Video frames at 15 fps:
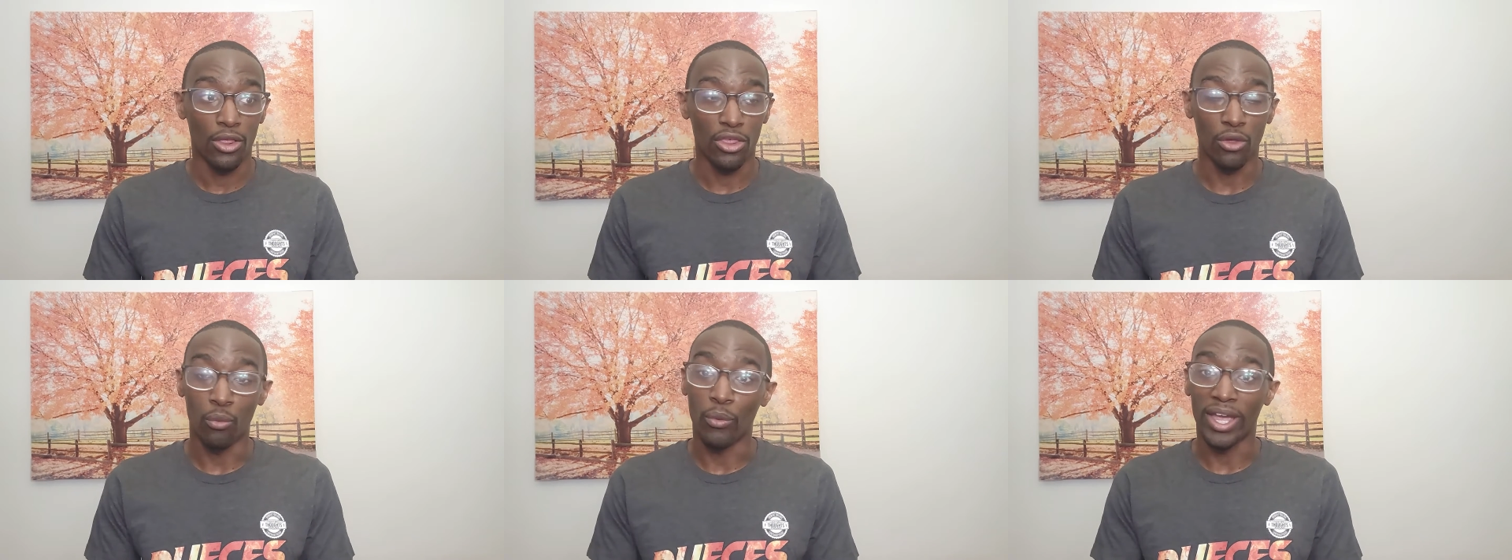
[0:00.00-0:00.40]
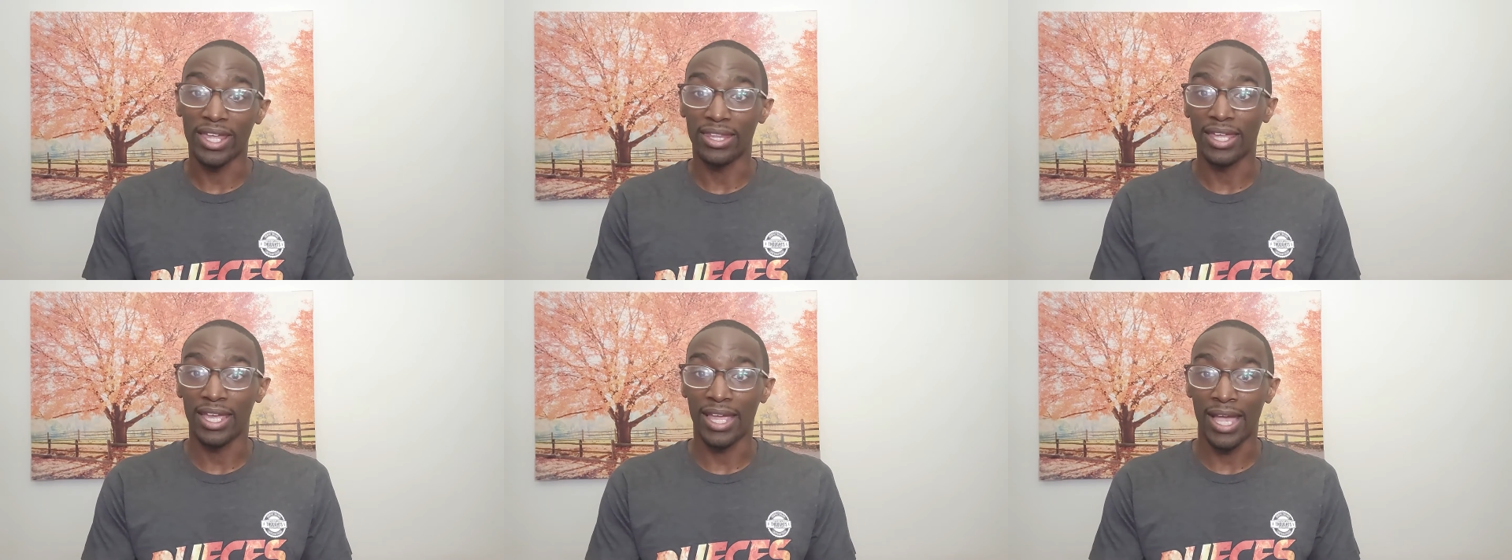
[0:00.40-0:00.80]
the
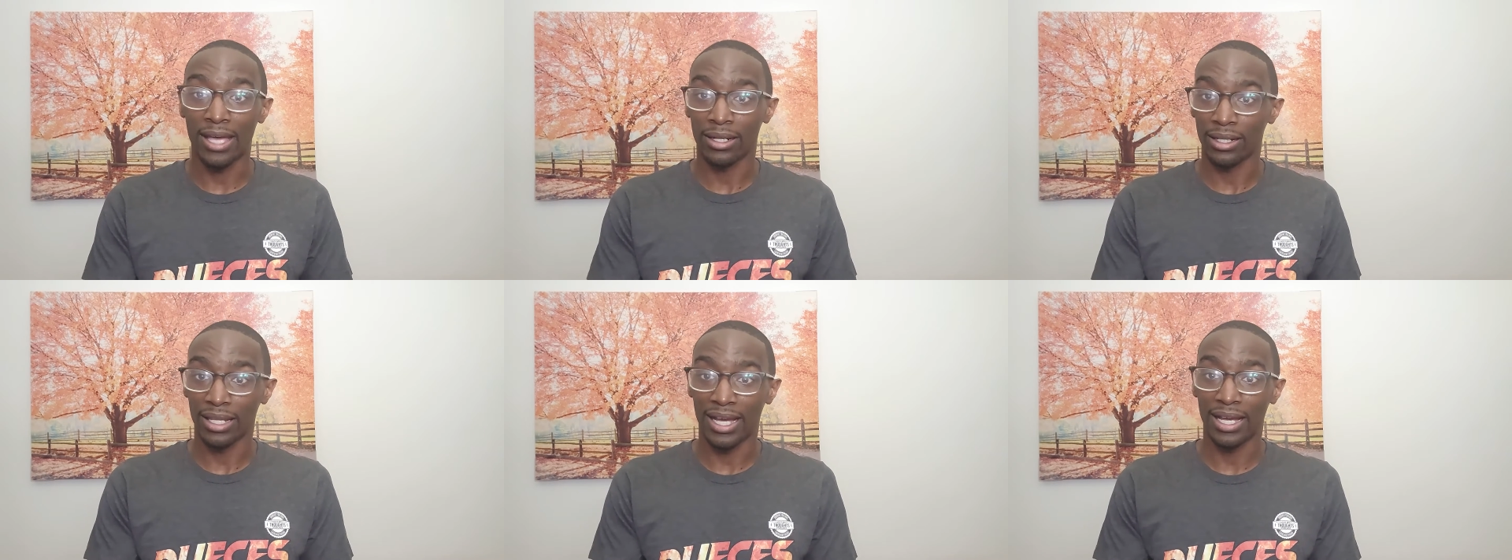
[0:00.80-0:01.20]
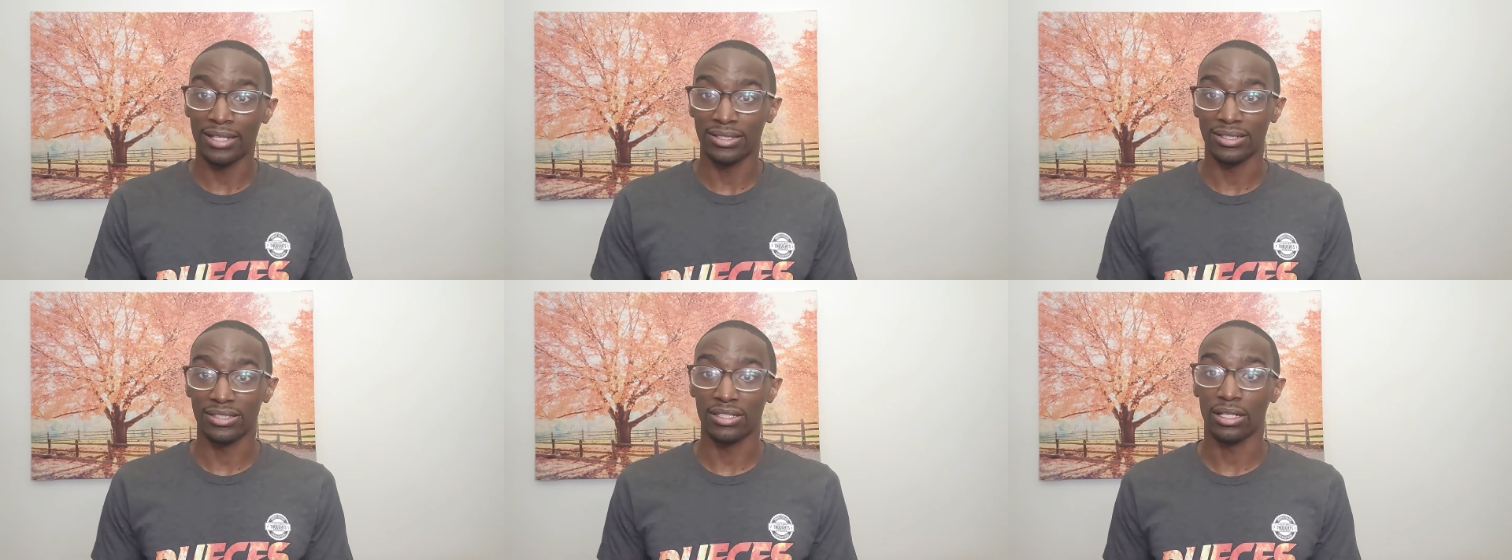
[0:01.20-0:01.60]
way they
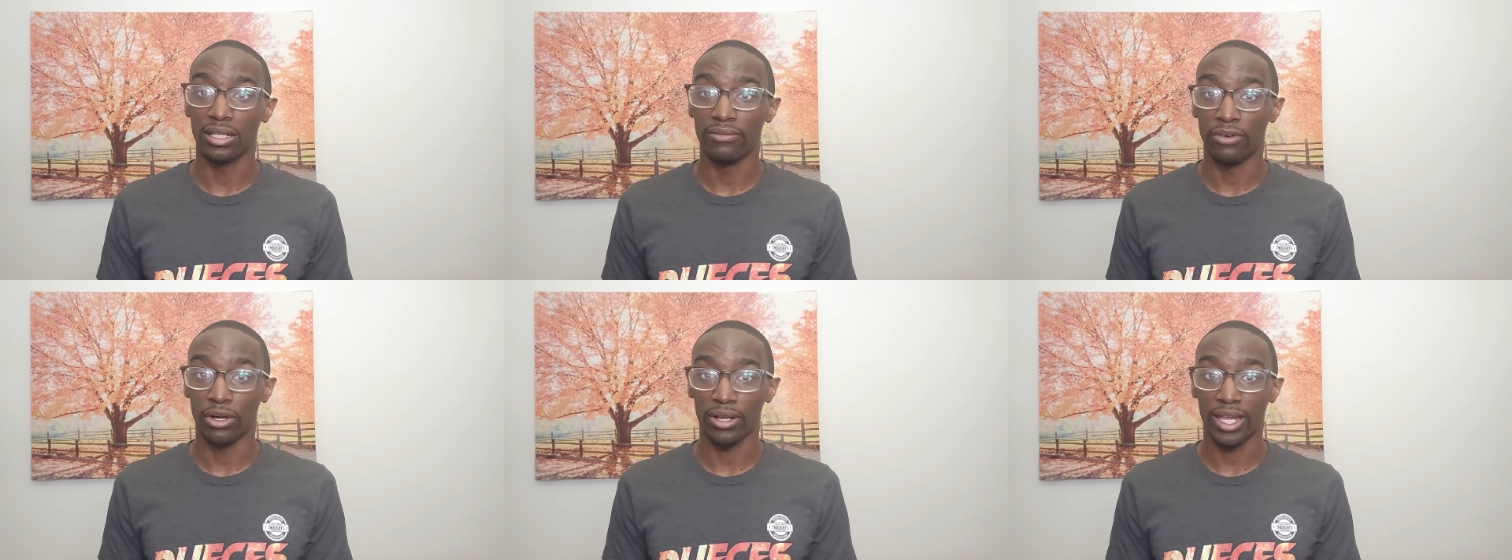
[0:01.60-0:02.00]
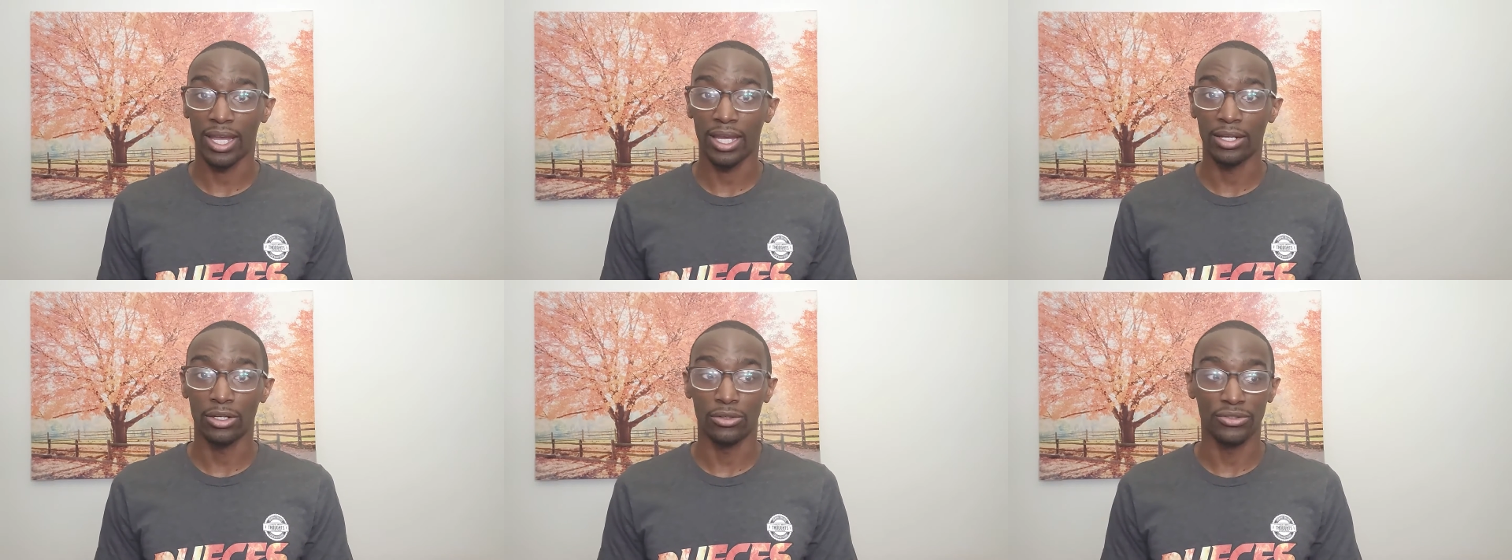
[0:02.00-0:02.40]
analyze and study
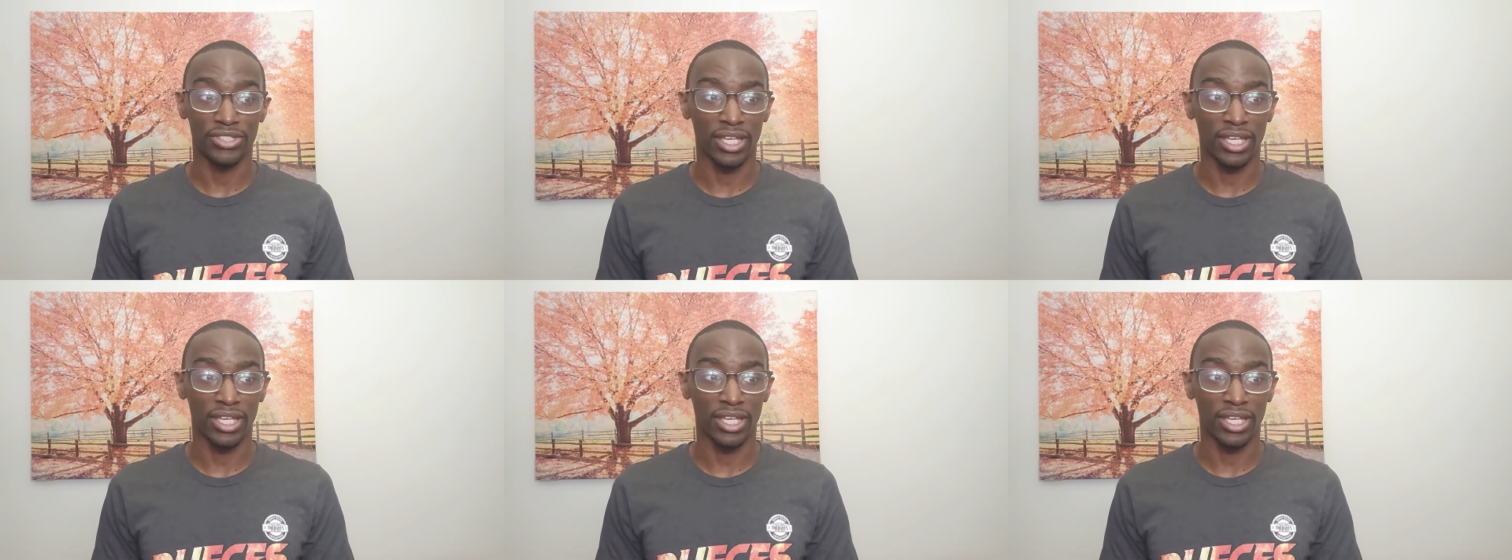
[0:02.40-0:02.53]
volcanoes,